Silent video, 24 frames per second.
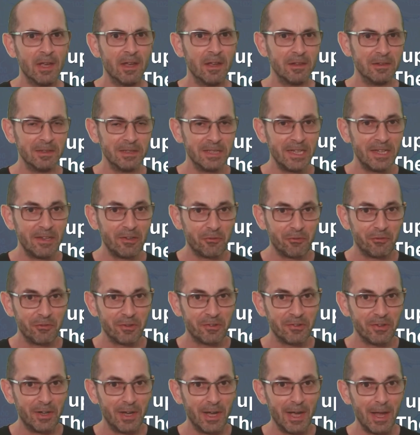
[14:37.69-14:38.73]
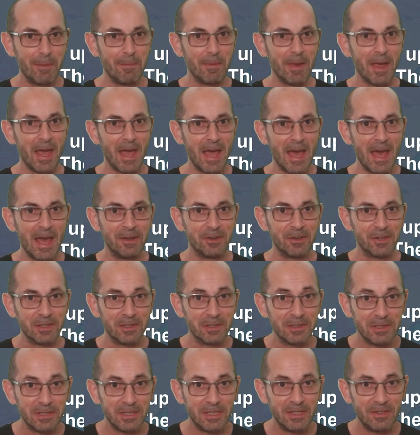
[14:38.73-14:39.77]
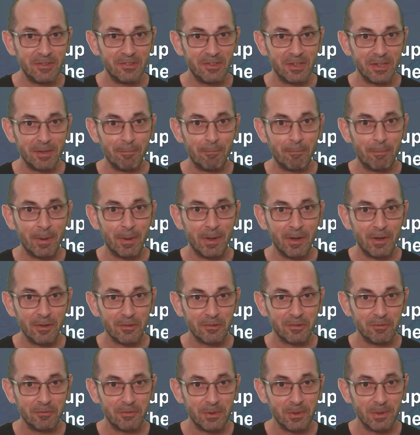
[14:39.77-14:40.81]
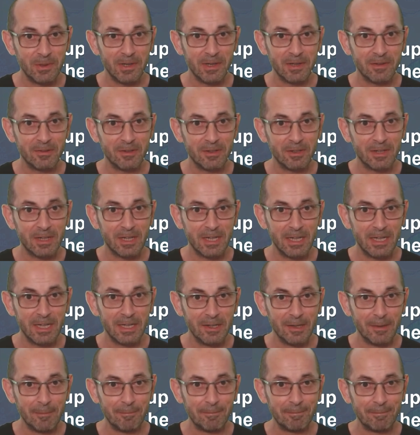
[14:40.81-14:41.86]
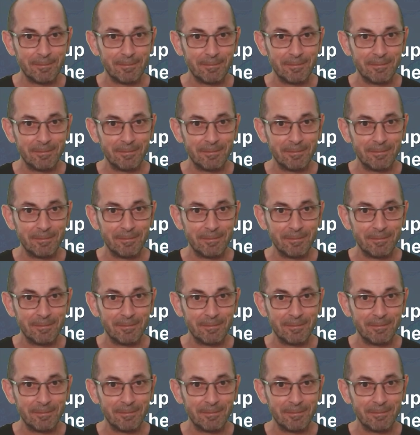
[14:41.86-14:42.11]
at least for a time, and at least in parts of the United Kingdom.